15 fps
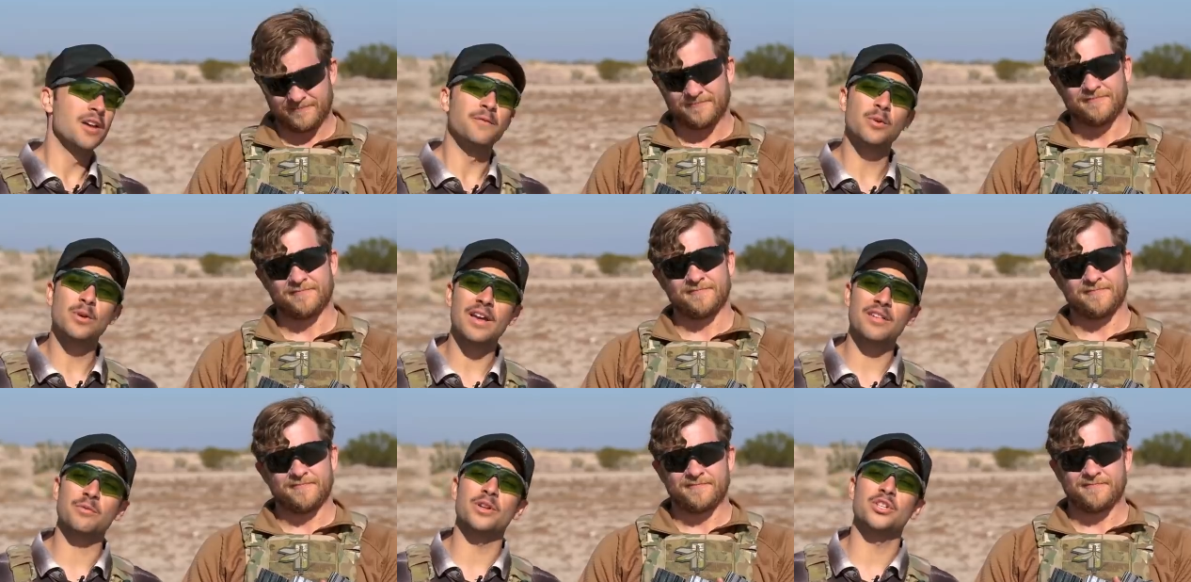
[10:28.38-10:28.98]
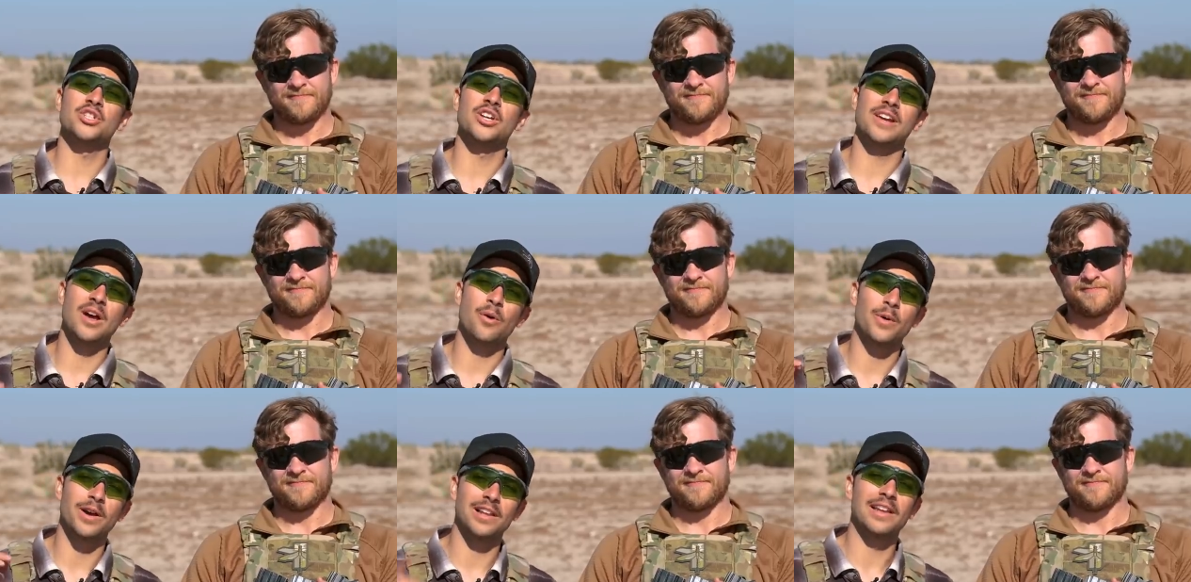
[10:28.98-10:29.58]
Speaker 1: If you guys want to check
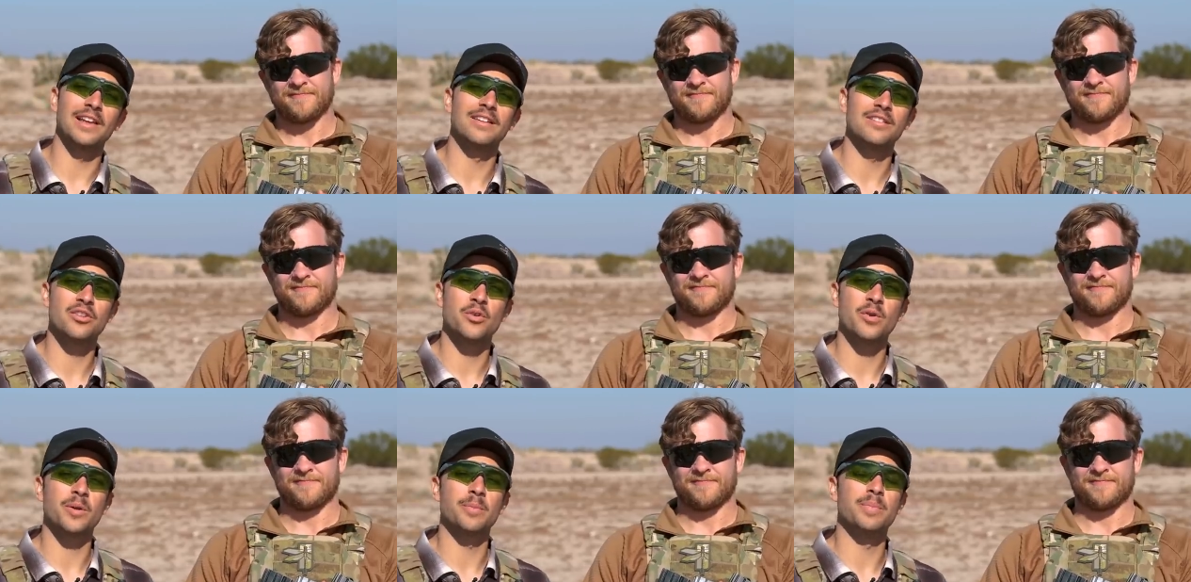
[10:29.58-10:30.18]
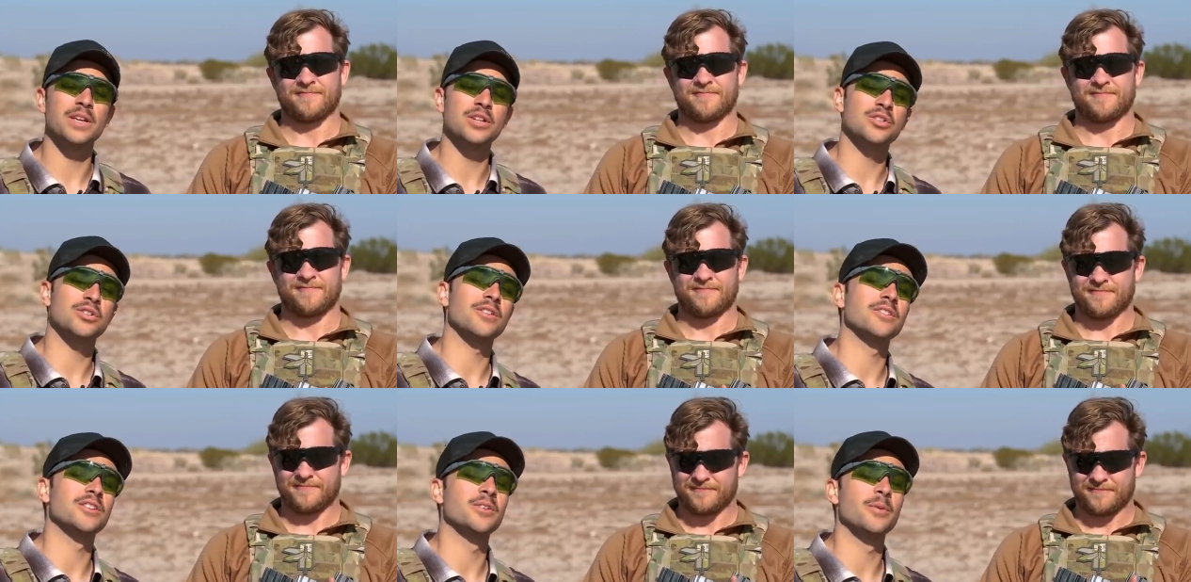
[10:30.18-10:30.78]
out what Clay's doing, be
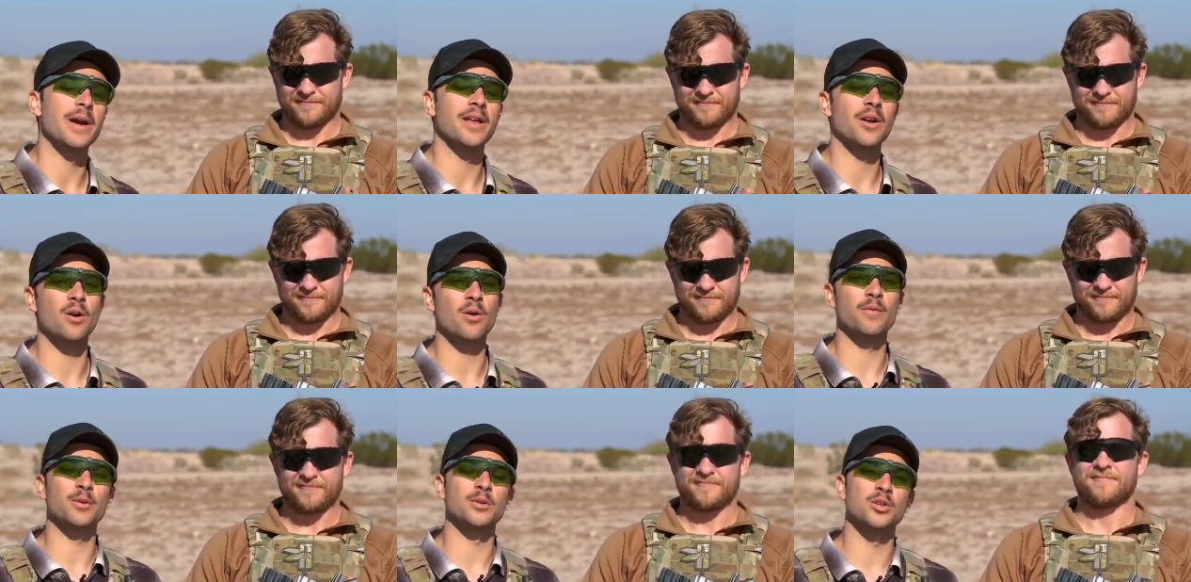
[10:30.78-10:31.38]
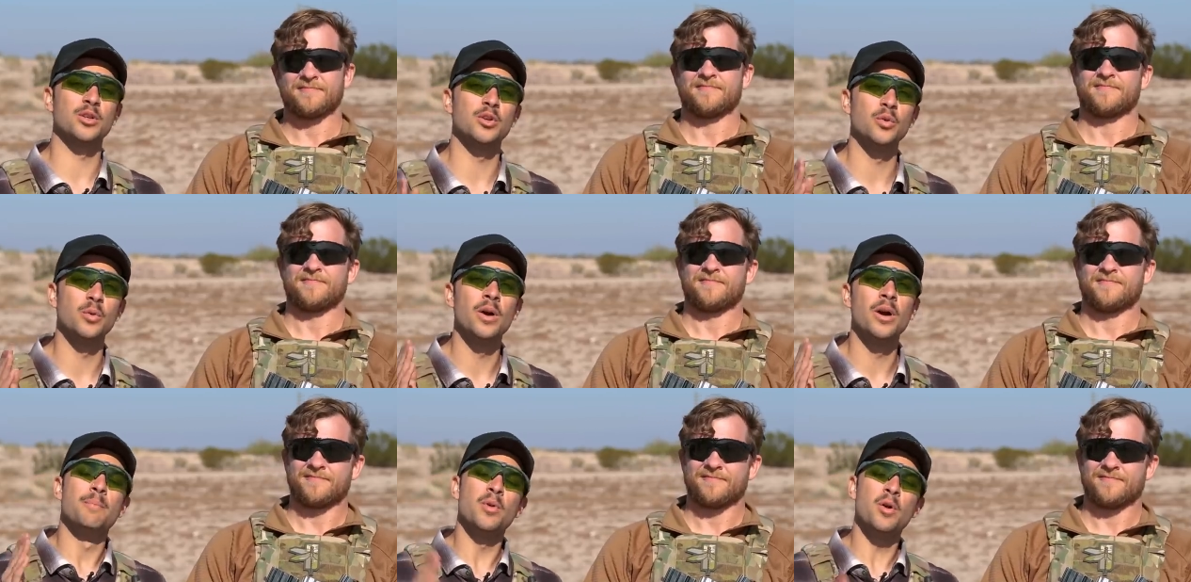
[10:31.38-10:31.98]
sure to head over to
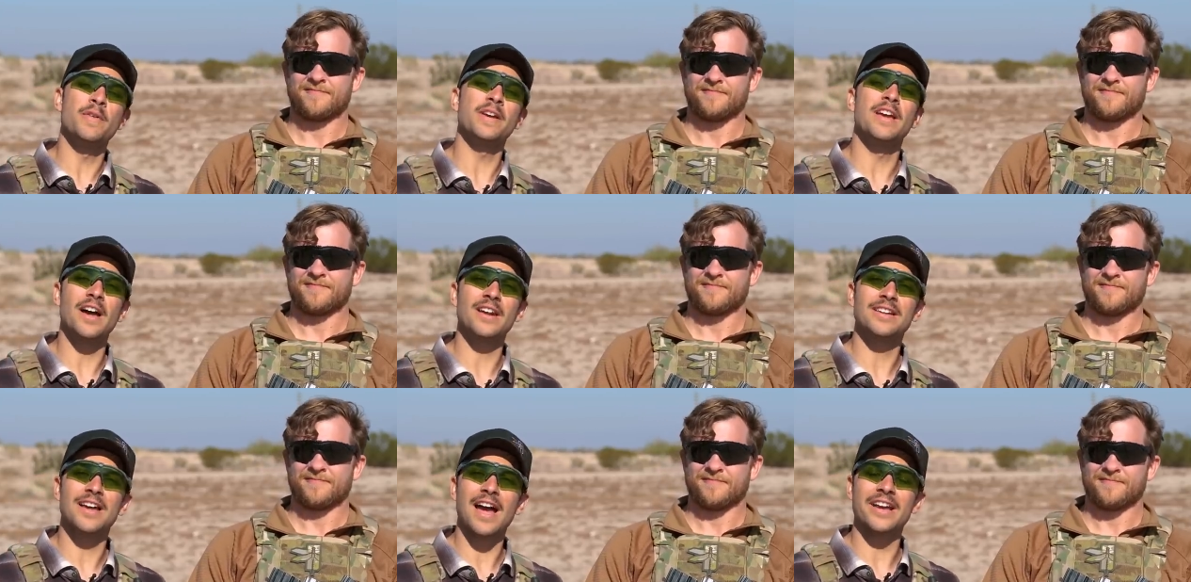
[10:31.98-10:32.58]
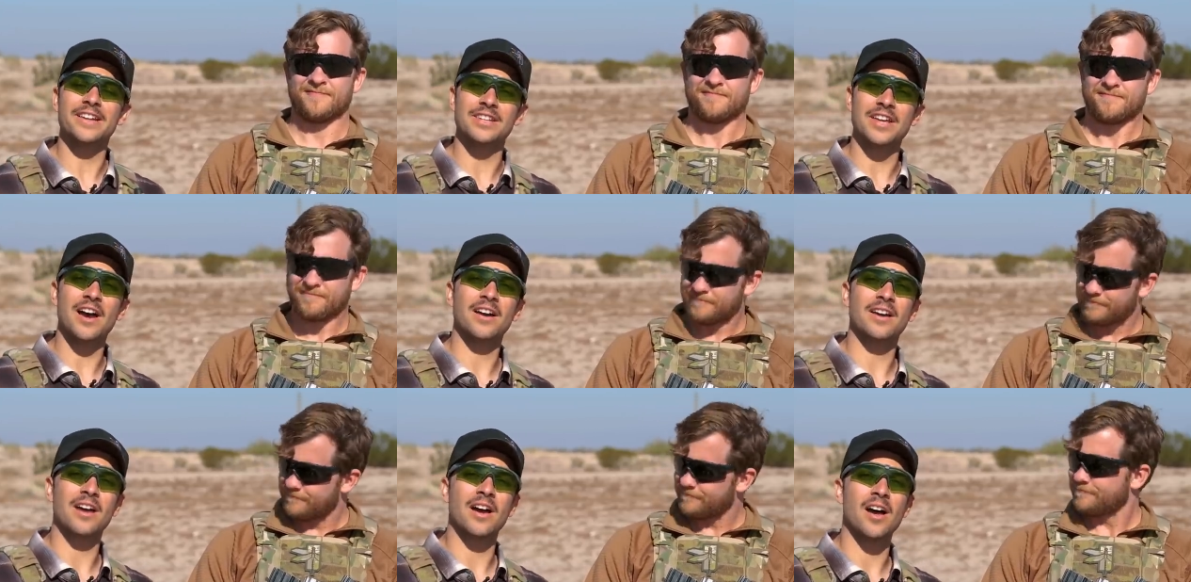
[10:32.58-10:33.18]

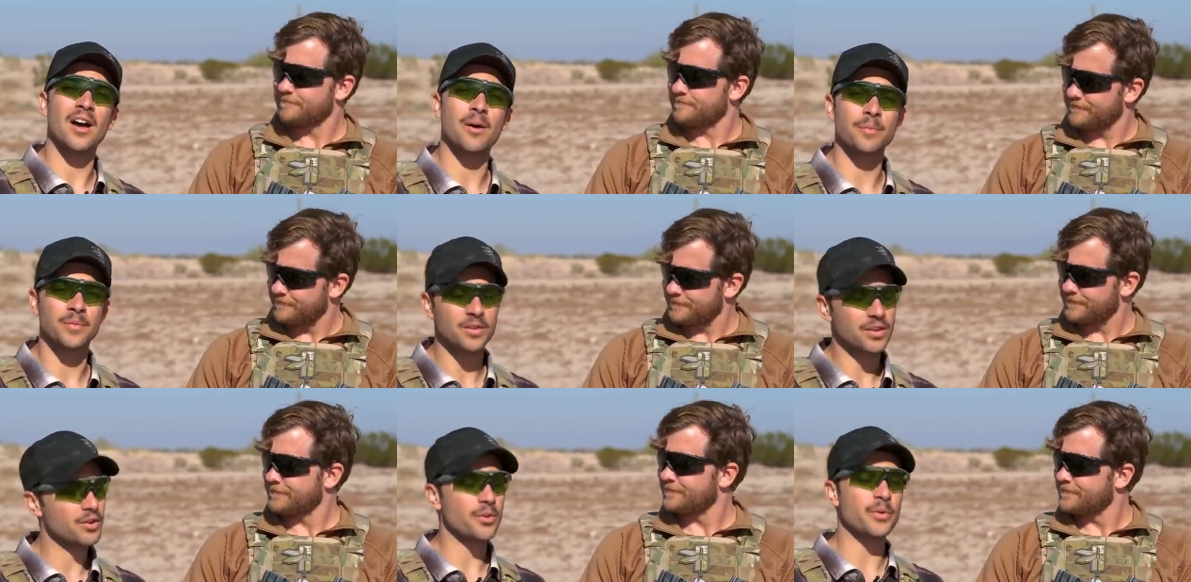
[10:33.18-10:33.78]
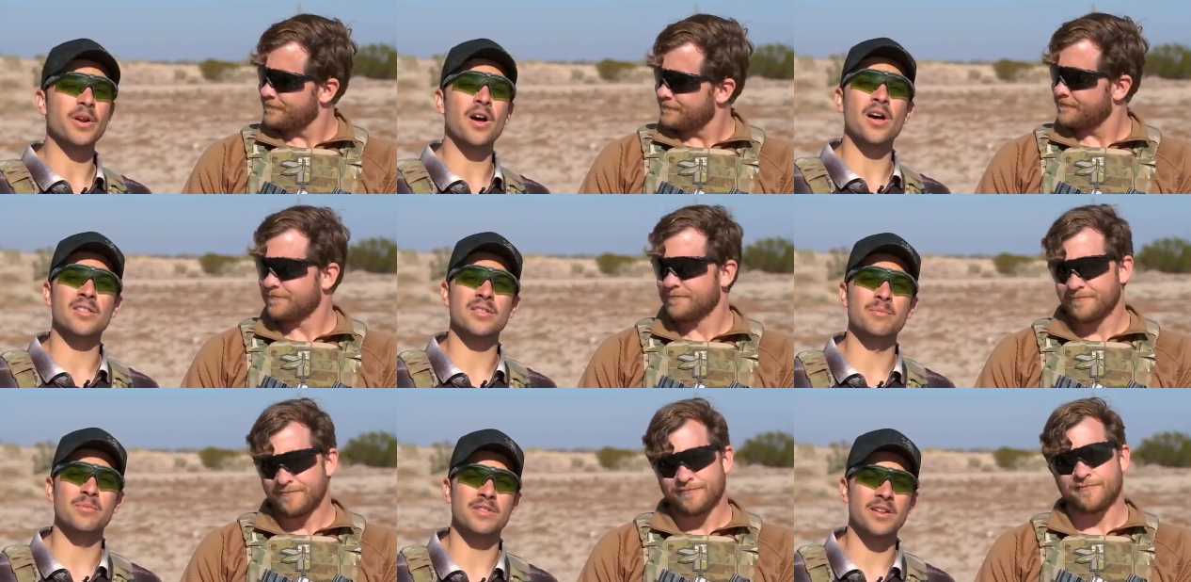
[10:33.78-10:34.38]
moviegunguide.com. They're doing
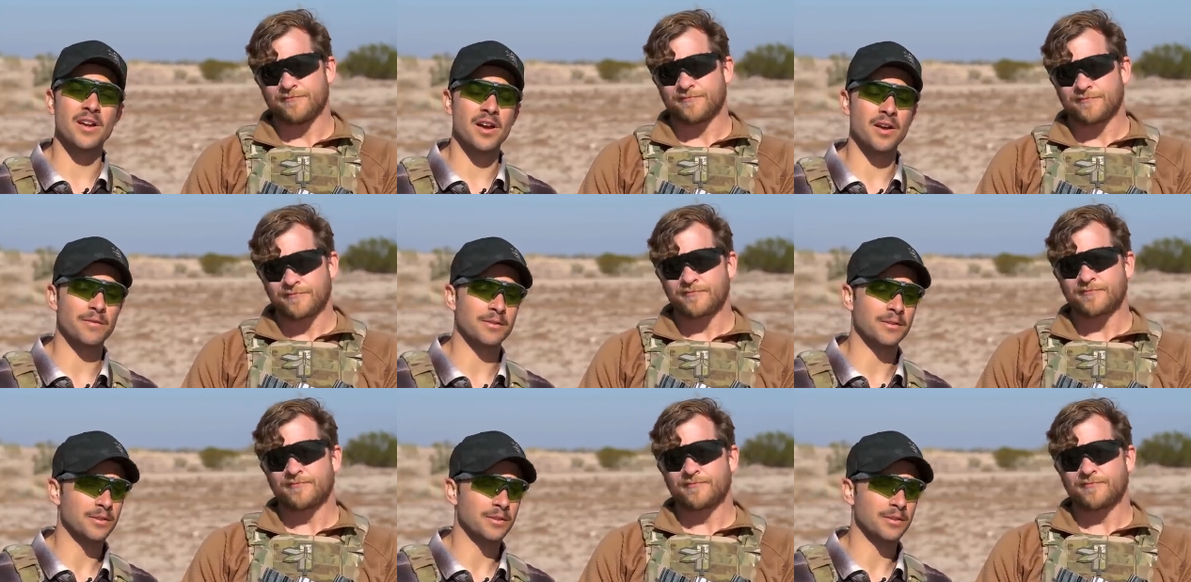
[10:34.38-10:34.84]
awesome stuff.